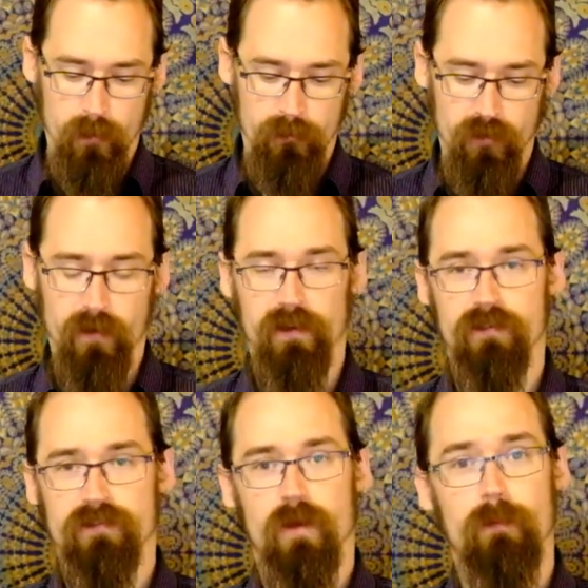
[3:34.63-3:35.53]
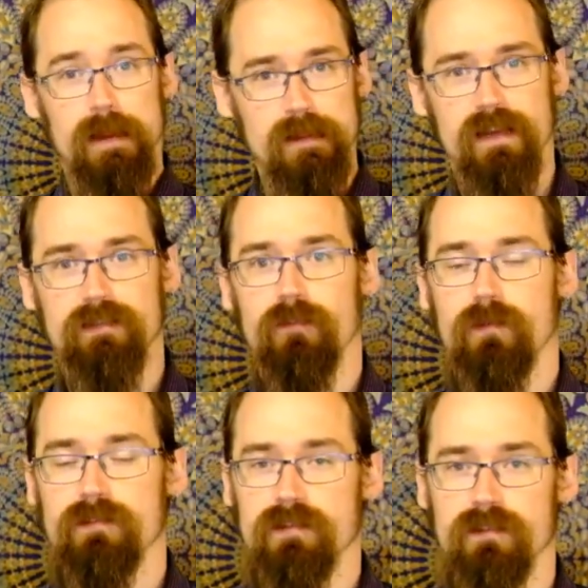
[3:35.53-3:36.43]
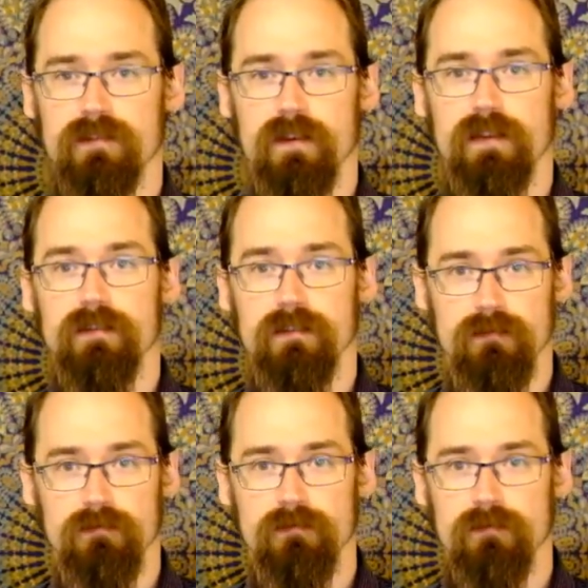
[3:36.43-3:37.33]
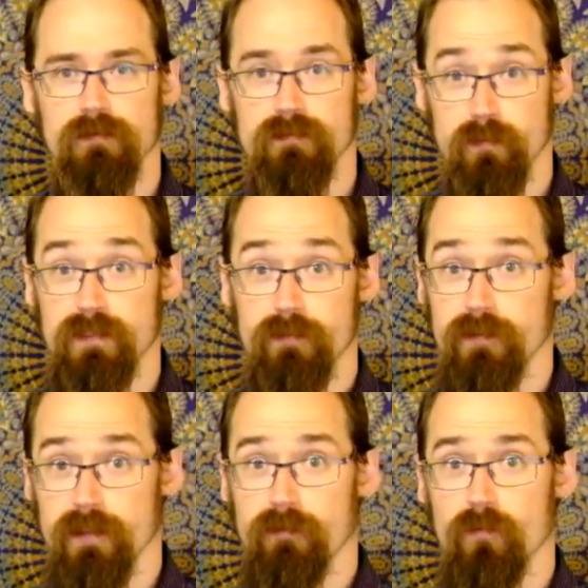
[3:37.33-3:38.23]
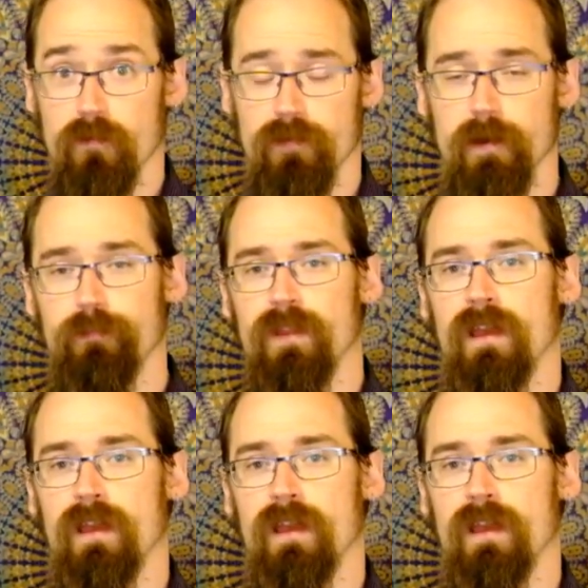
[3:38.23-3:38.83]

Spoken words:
So we're going to use the term battle axe for ones that are designed specifically for warfare.